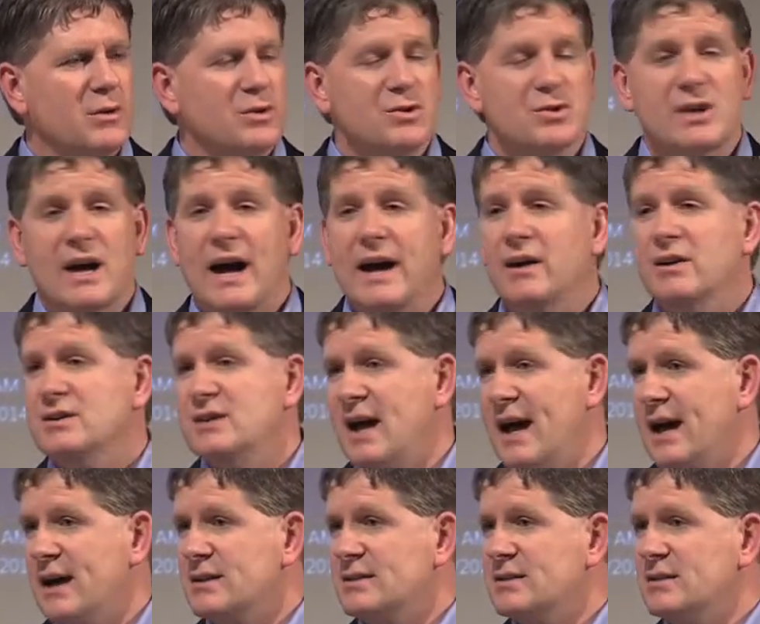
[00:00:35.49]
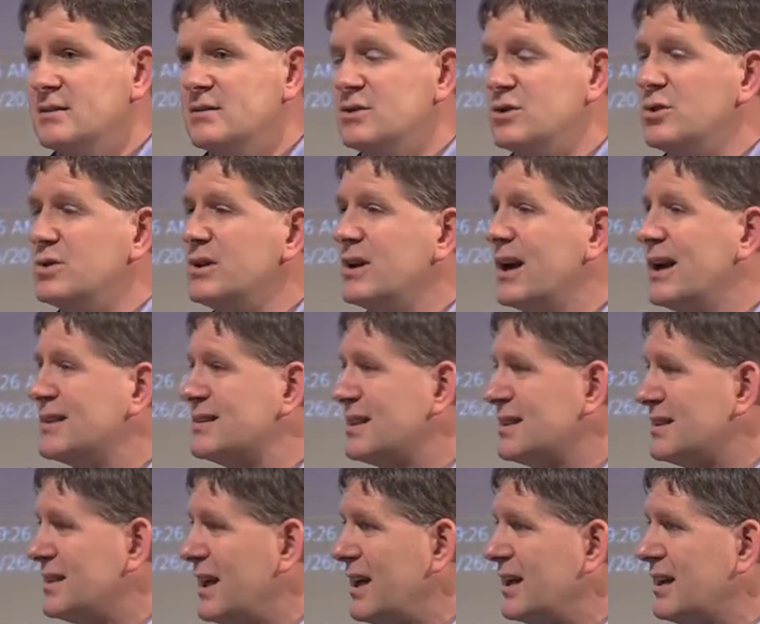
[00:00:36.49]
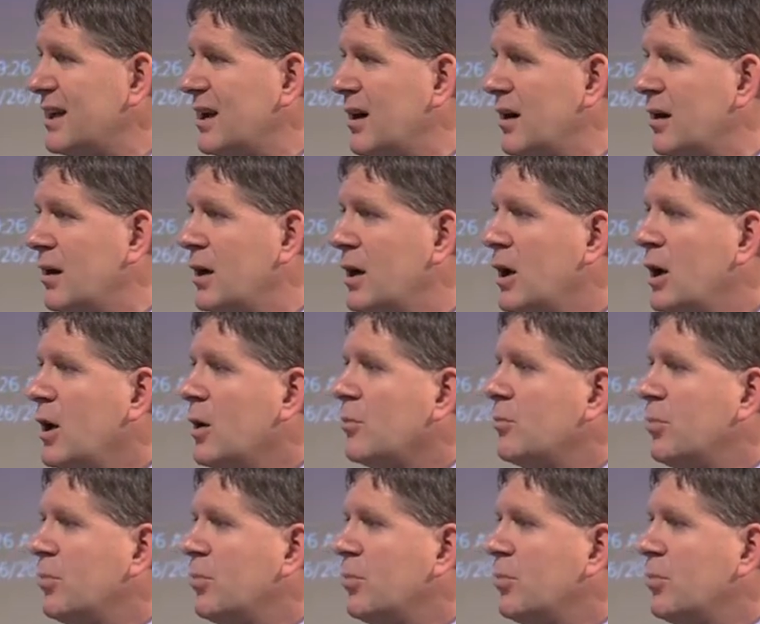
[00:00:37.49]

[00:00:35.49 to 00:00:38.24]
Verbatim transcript: use higher taxes, unionizing daycare,